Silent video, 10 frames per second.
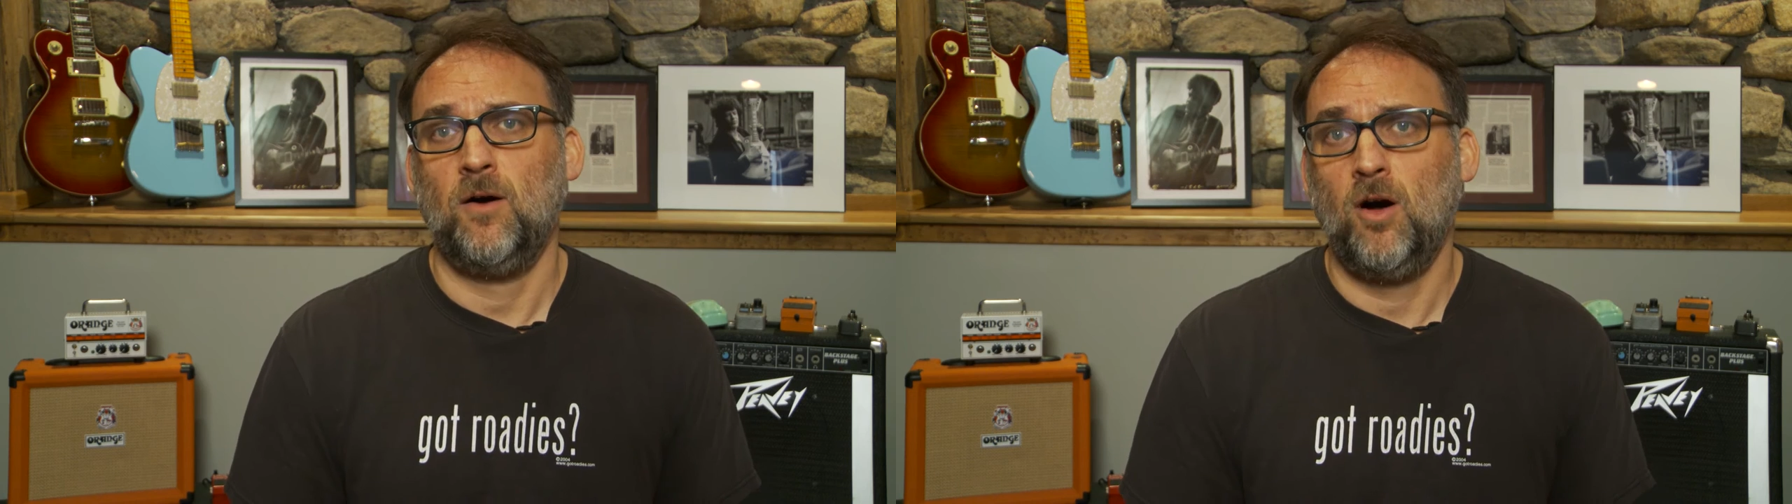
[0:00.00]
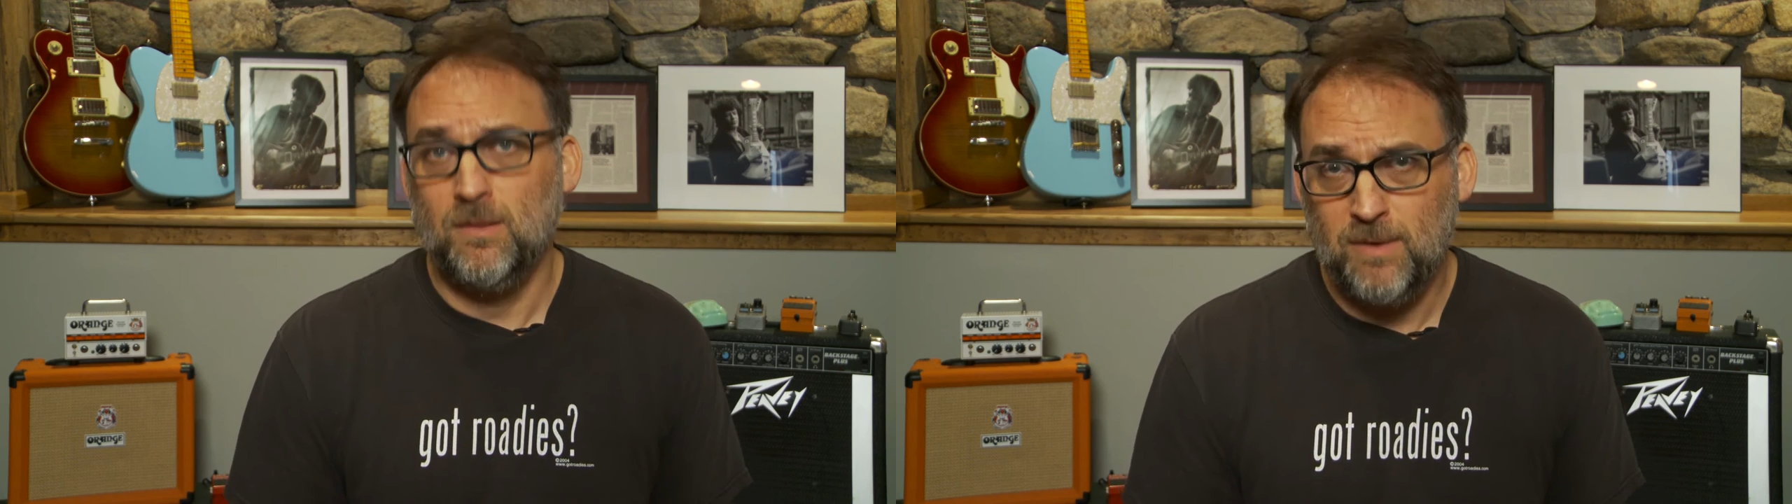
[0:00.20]

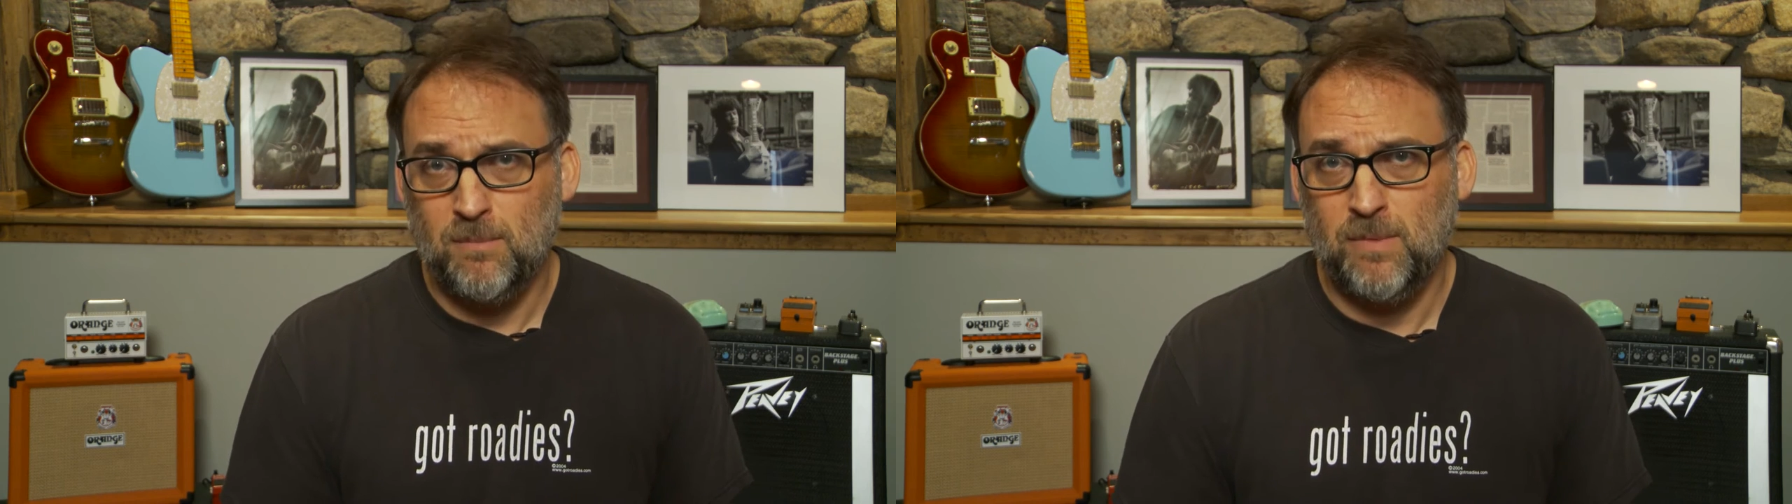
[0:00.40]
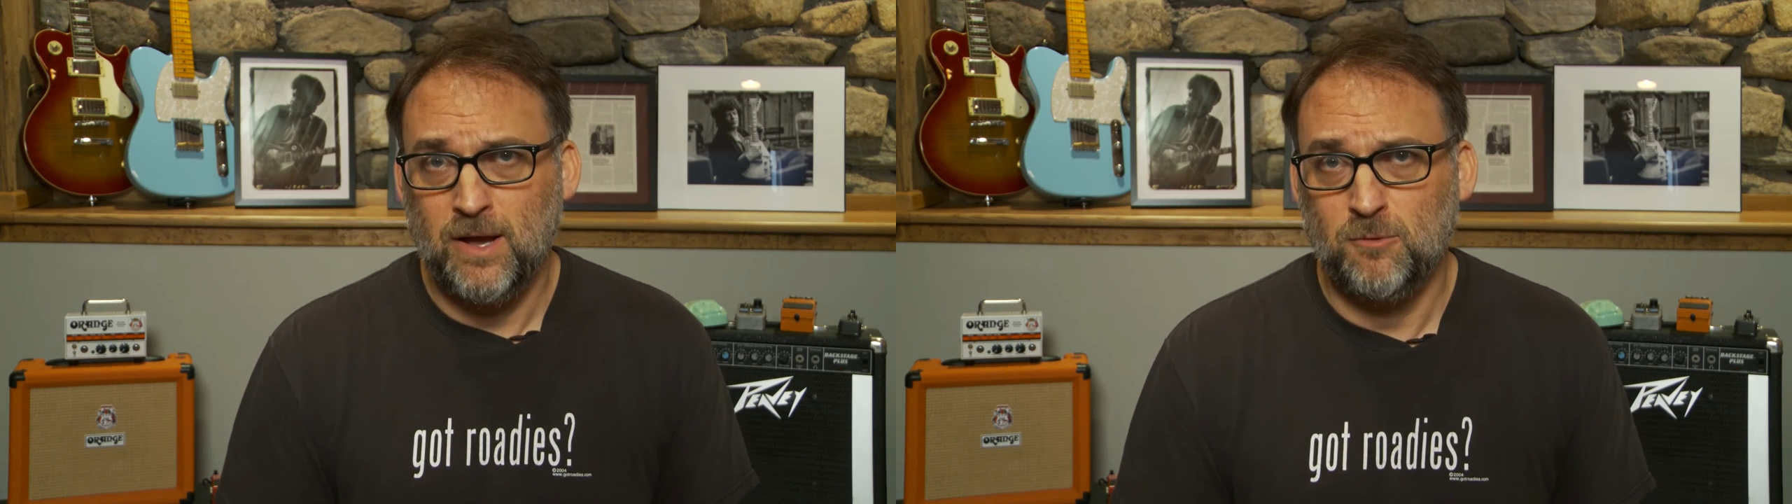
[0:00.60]
all
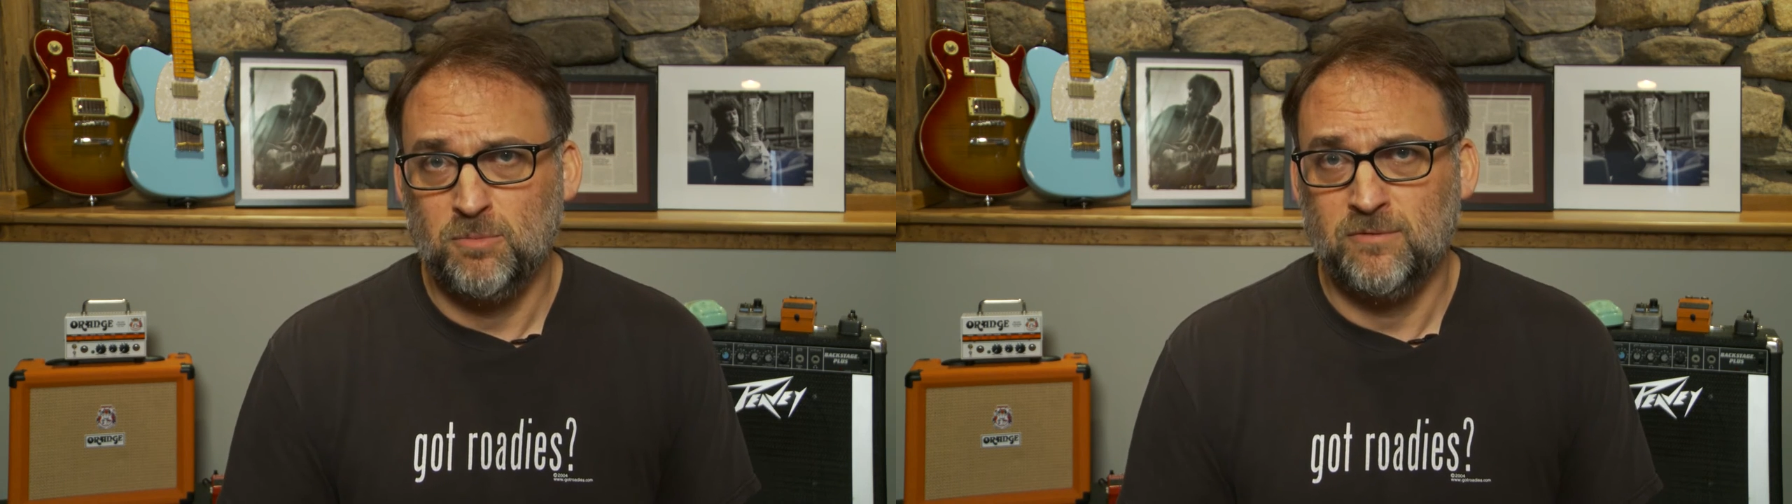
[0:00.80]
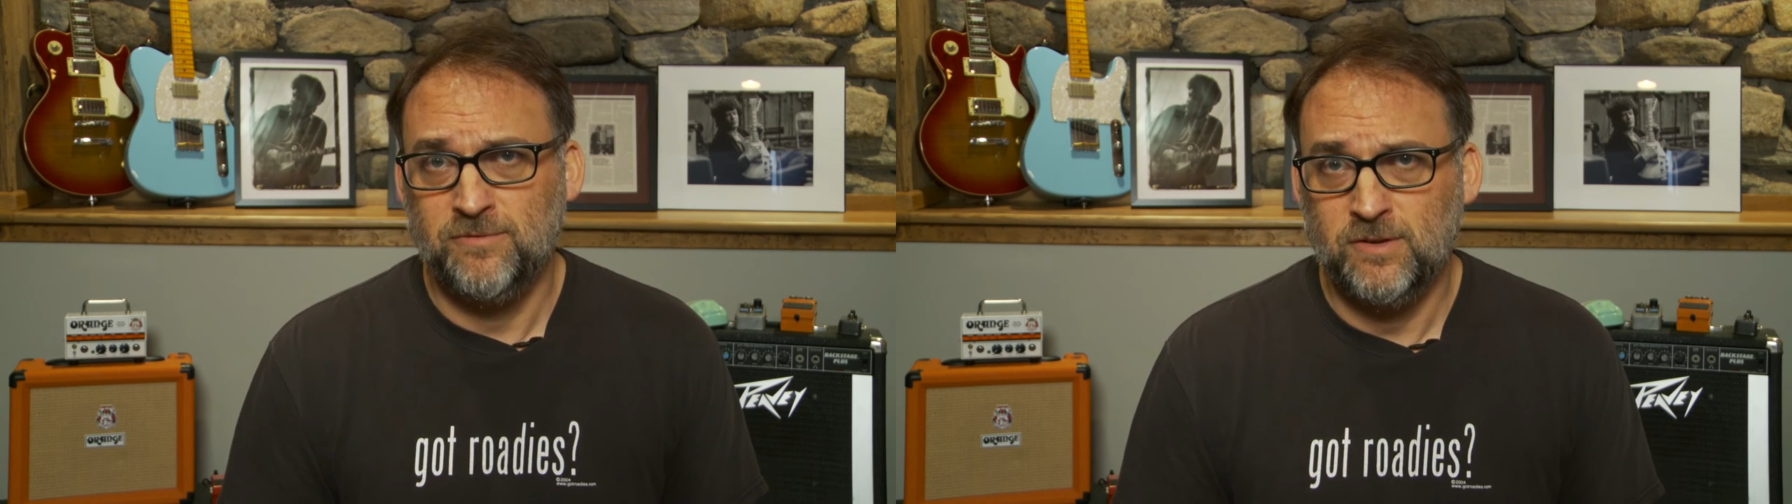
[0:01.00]
about Michael
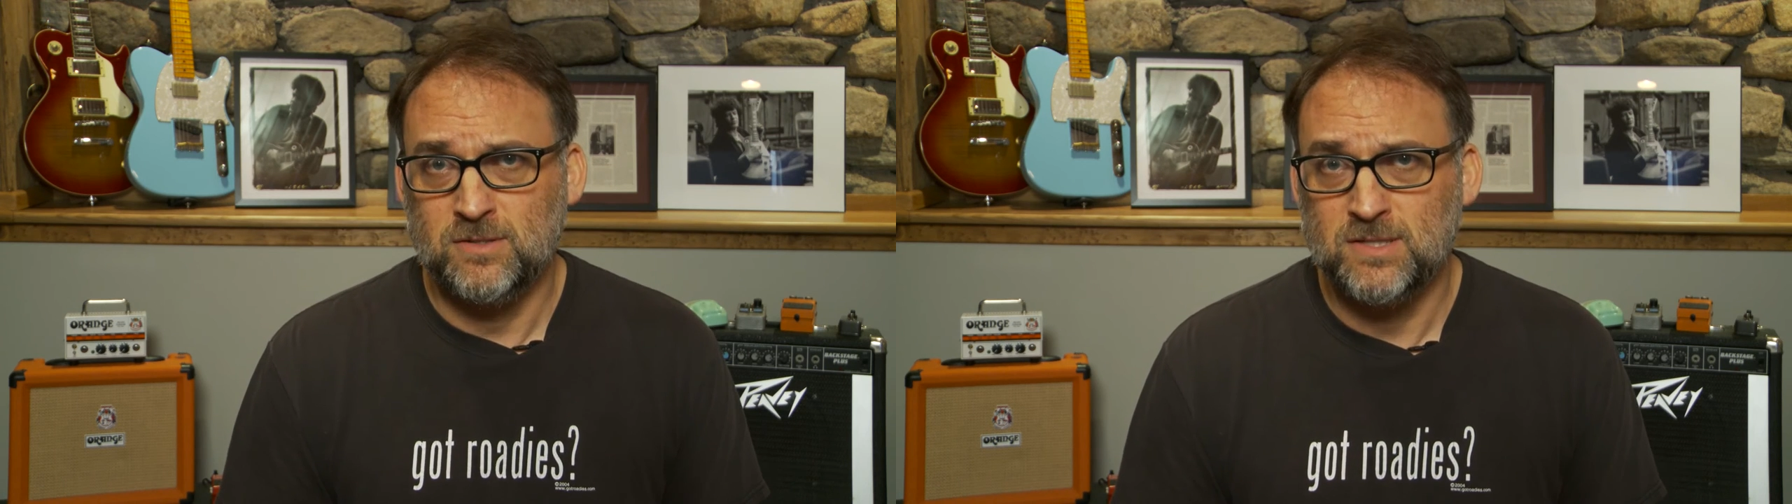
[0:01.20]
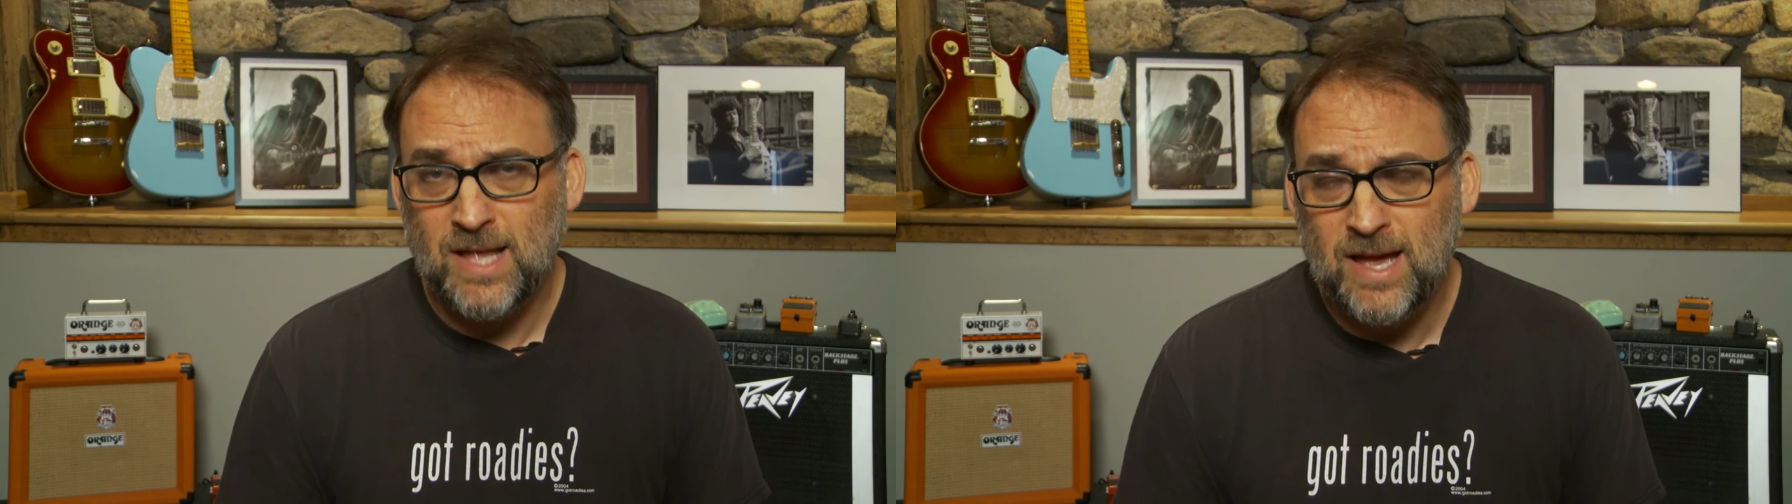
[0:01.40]

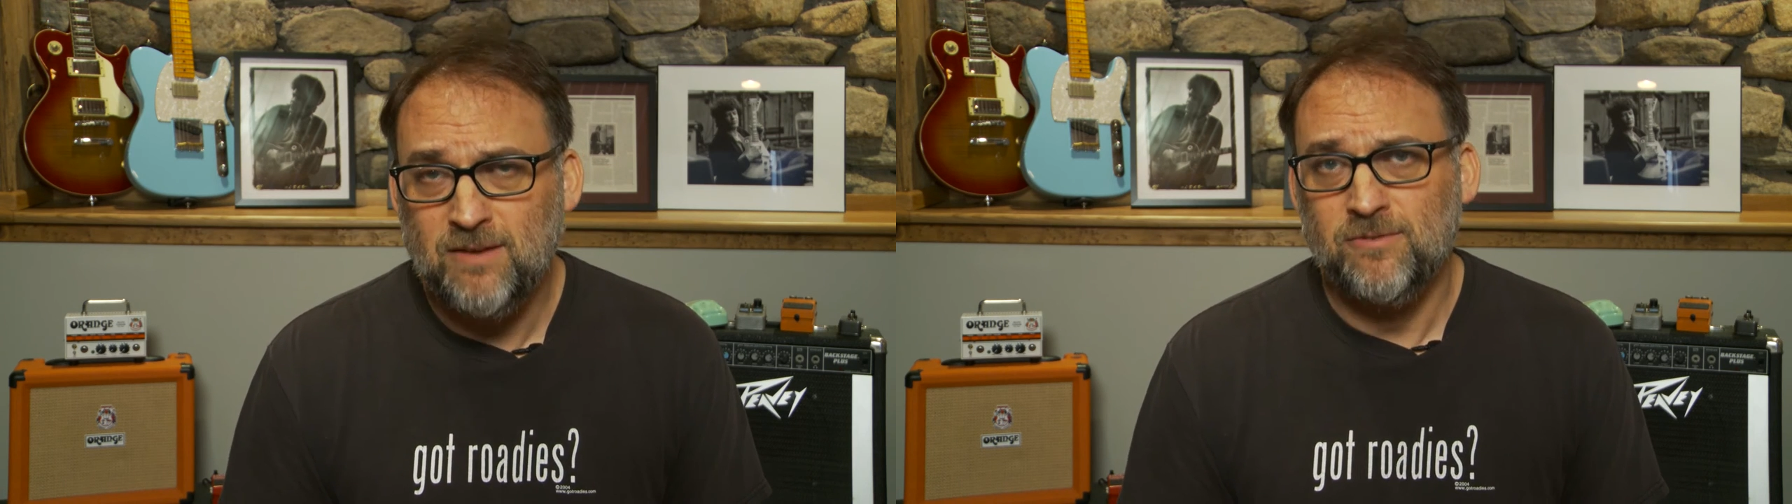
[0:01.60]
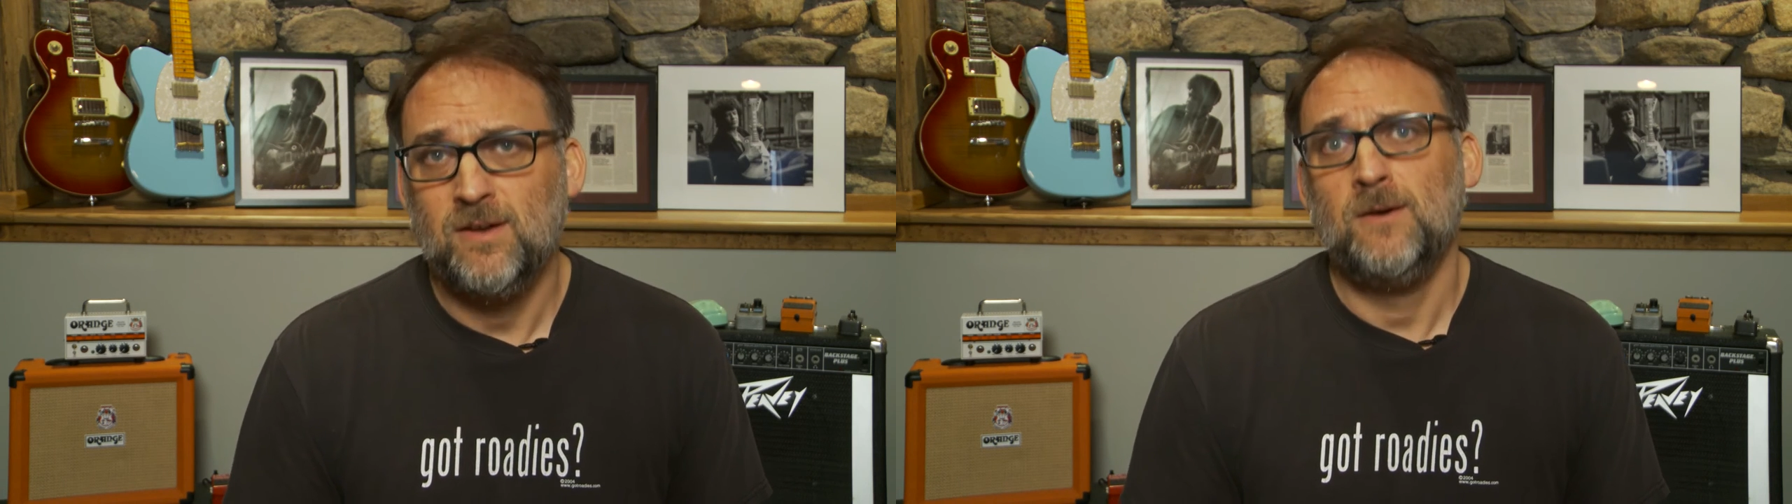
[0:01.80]
Bloomfield's
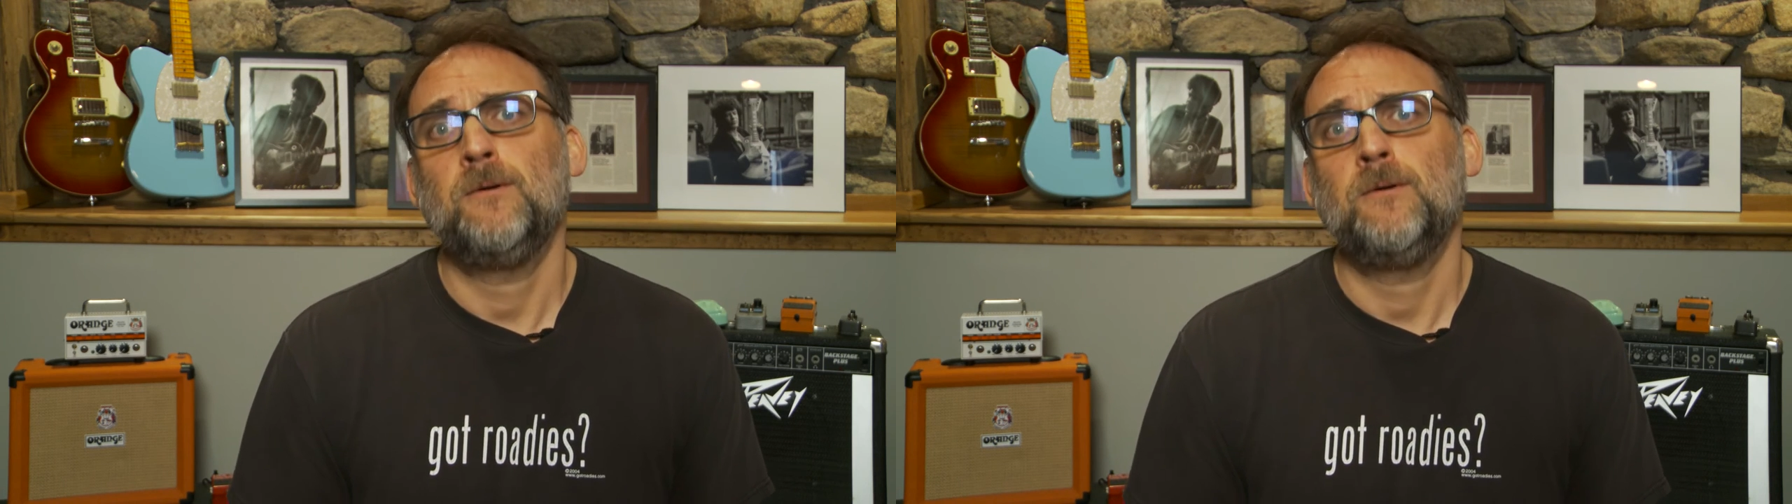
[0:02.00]
life